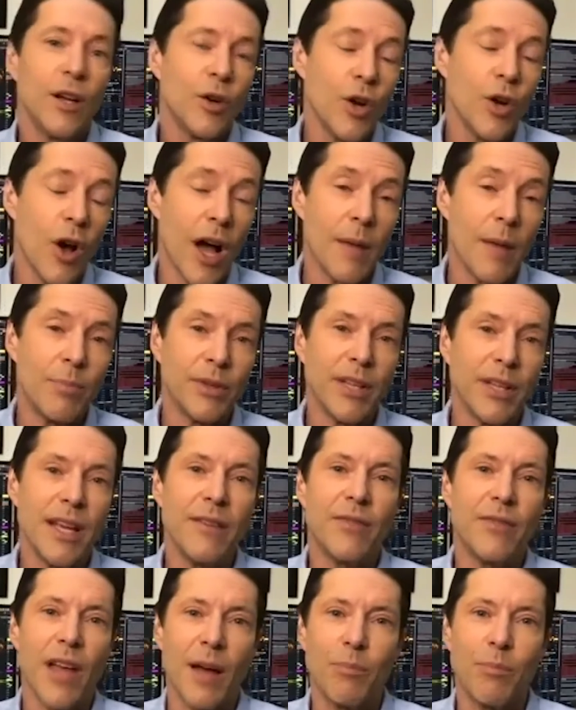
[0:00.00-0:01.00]
No,
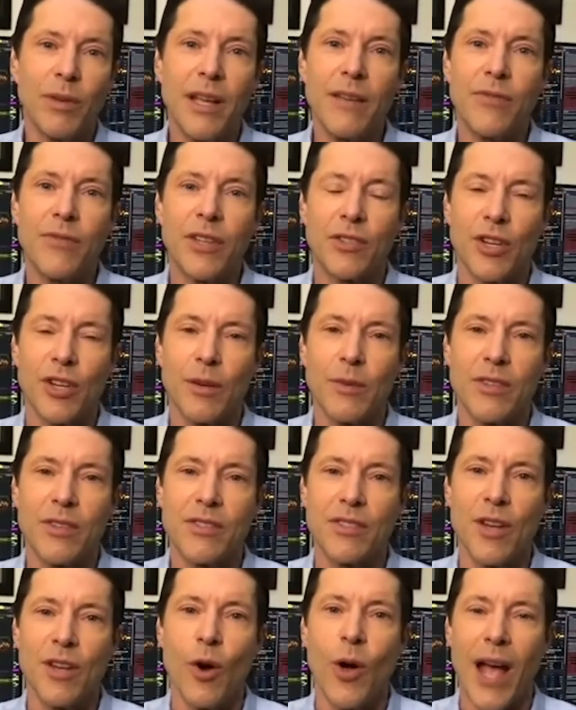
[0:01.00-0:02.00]
I believe the term
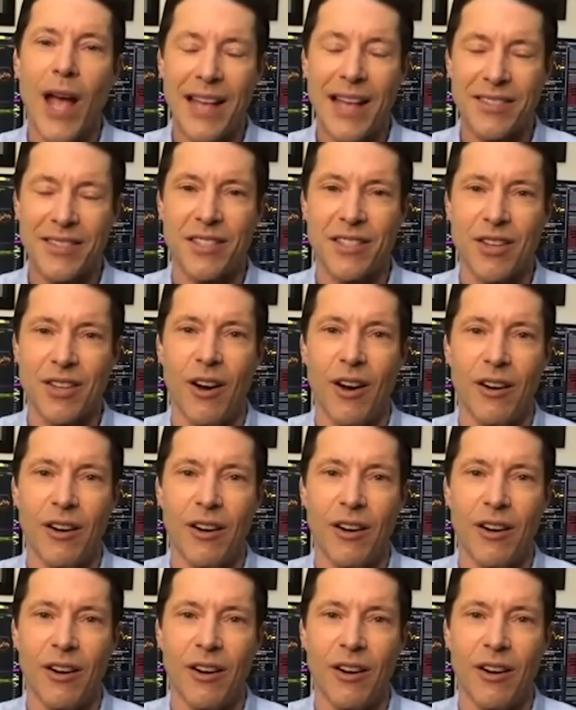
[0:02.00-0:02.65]
is acetol,